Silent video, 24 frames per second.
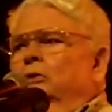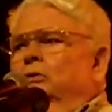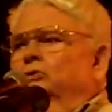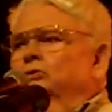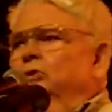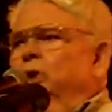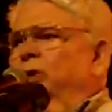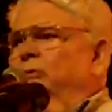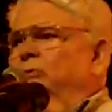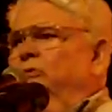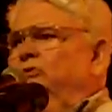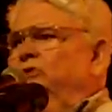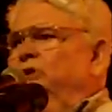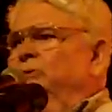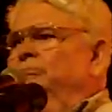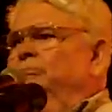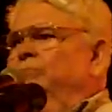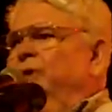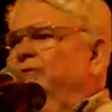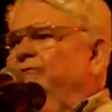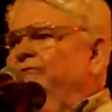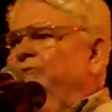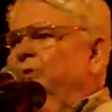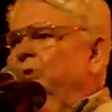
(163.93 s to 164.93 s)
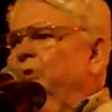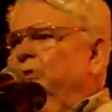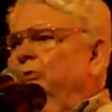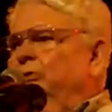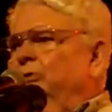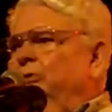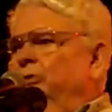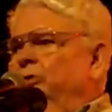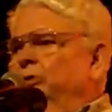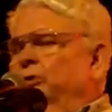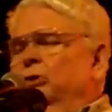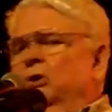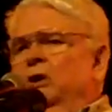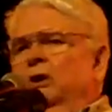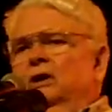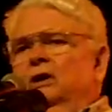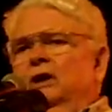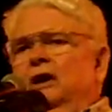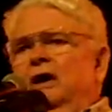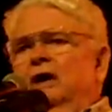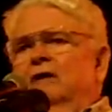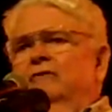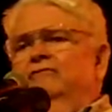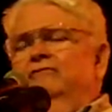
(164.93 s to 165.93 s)
So I was in Buffalo, New York.
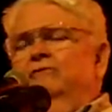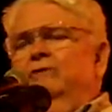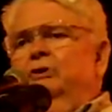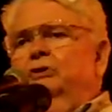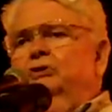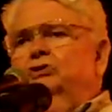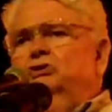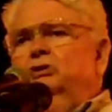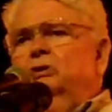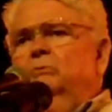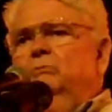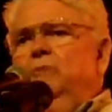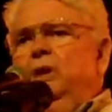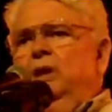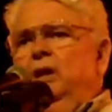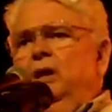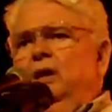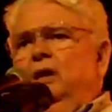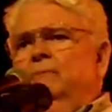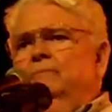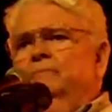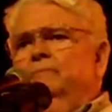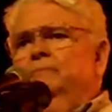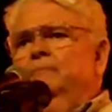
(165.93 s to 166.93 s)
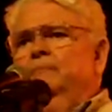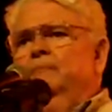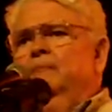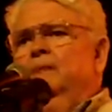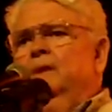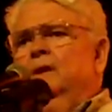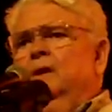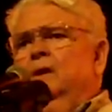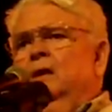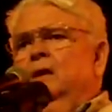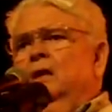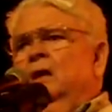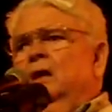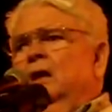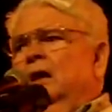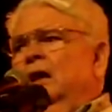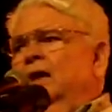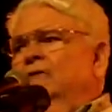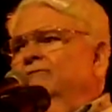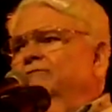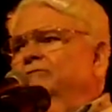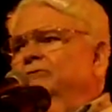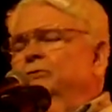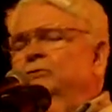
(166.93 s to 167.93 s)
I had finished a meeting.
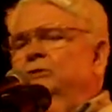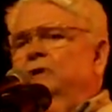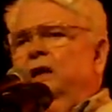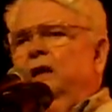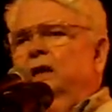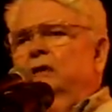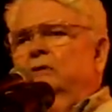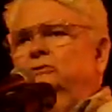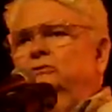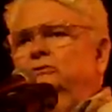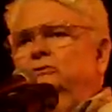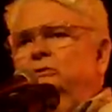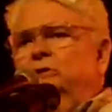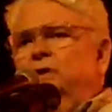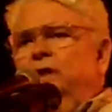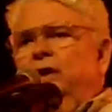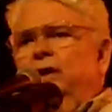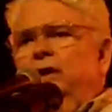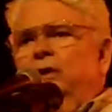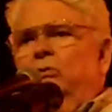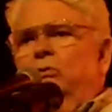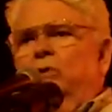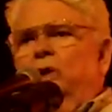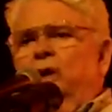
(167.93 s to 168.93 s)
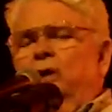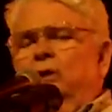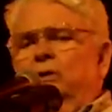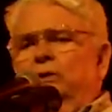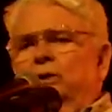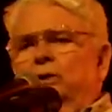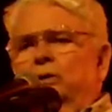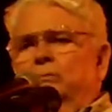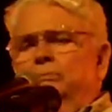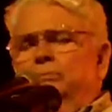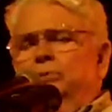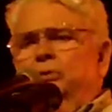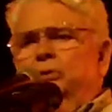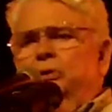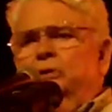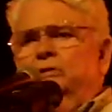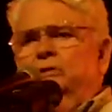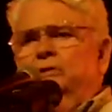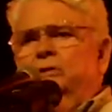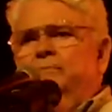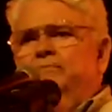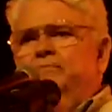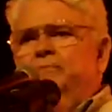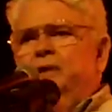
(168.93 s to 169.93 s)
I flew down to Idlewild
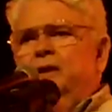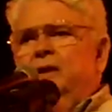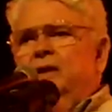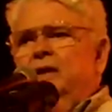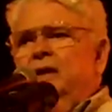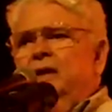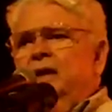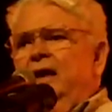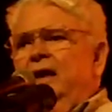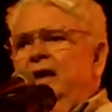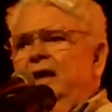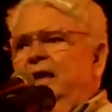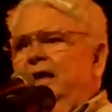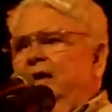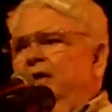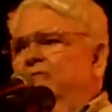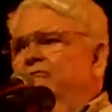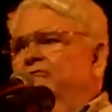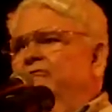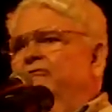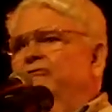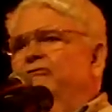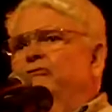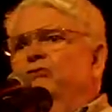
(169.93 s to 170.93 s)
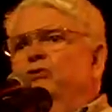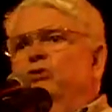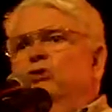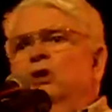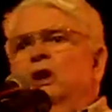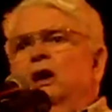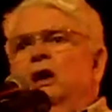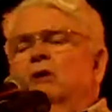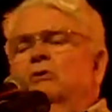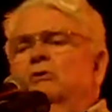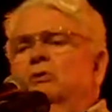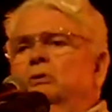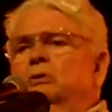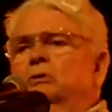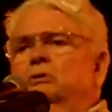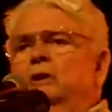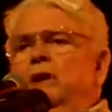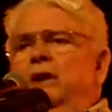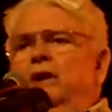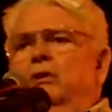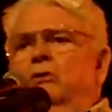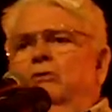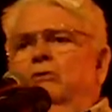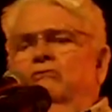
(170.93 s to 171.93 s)
Airport. I had a 4-hour
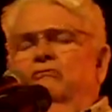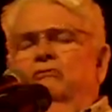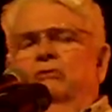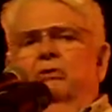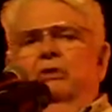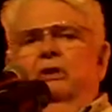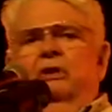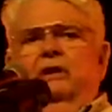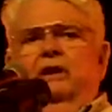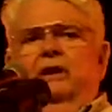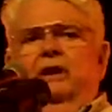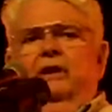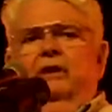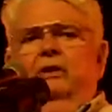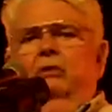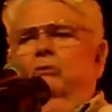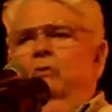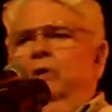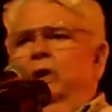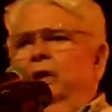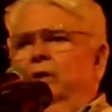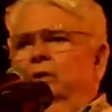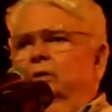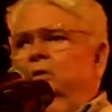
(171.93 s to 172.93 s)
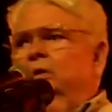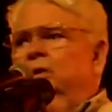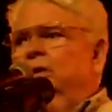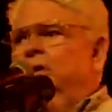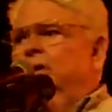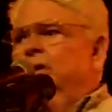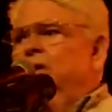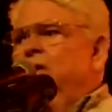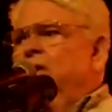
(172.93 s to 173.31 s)
layover in Idlewild,